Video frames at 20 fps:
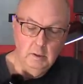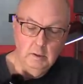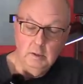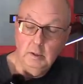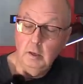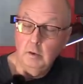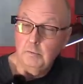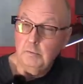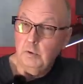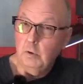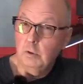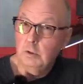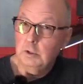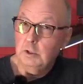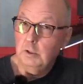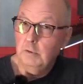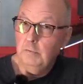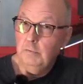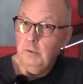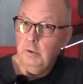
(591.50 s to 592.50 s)
Now, of
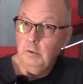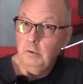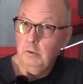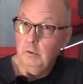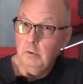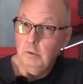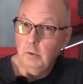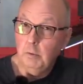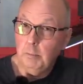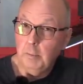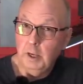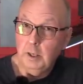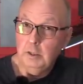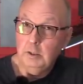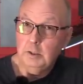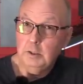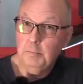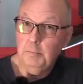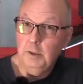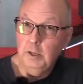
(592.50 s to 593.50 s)
course, if you don't
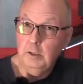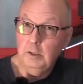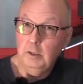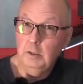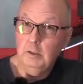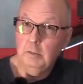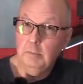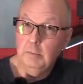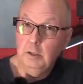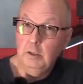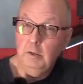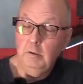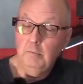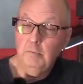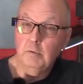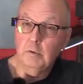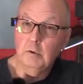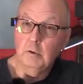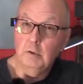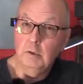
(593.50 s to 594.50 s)
mind spending the money
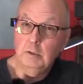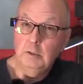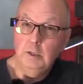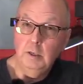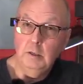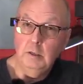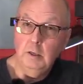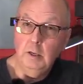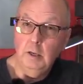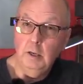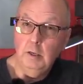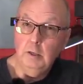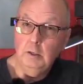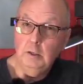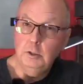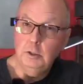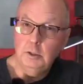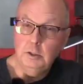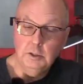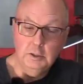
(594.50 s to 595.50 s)
for a 10
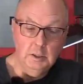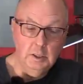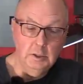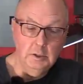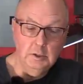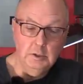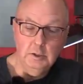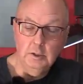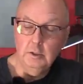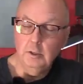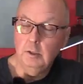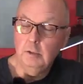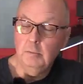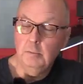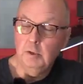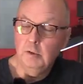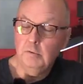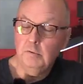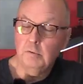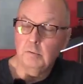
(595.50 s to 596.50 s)
gauge extension
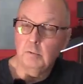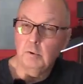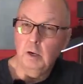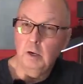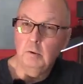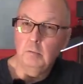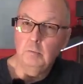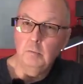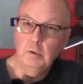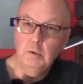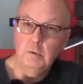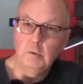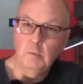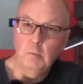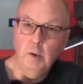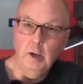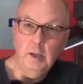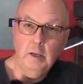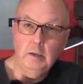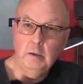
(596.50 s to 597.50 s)
and mess around with the
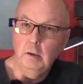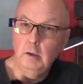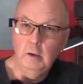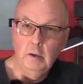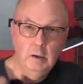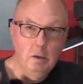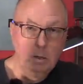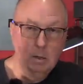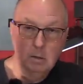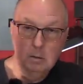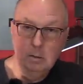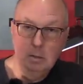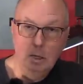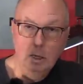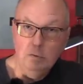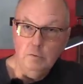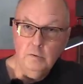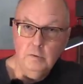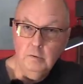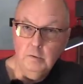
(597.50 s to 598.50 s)
weight,
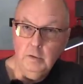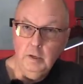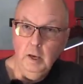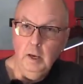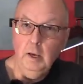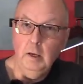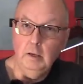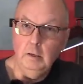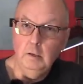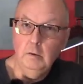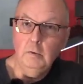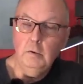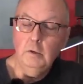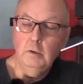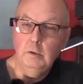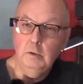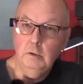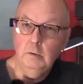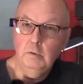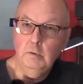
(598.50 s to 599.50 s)
that's okay. You
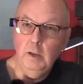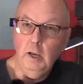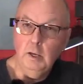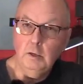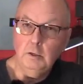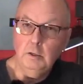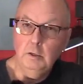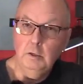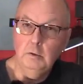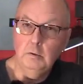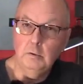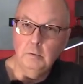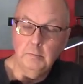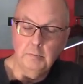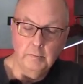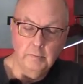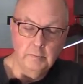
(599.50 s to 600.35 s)
can do that too.